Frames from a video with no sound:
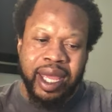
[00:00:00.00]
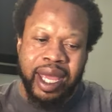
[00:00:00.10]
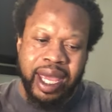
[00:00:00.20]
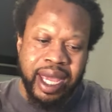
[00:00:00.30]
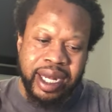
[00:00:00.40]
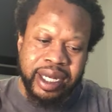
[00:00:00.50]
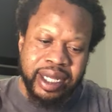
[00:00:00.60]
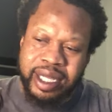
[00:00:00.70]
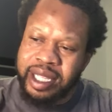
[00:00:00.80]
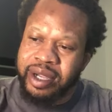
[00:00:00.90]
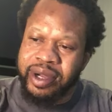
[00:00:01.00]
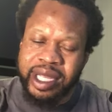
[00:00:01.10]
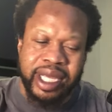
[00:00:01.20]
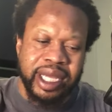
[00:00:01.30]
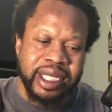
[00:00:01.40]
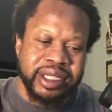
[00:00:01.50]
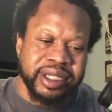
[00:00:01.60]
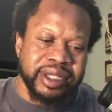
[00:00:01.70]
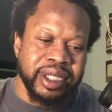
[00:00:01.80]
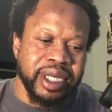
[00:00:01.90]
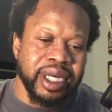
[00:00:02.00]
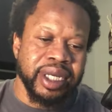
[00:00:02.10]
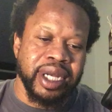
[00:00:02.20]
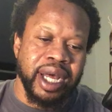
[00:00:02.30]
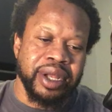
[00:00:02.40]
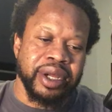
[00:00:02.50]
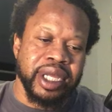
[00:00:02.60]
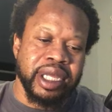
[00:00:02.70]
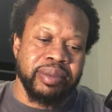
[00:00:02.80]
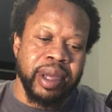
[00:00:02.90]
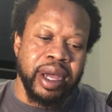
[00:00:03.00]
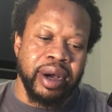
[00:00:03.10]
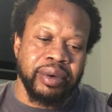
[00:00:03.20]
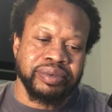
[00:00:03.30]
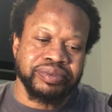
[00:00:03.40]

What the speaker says: And here is another email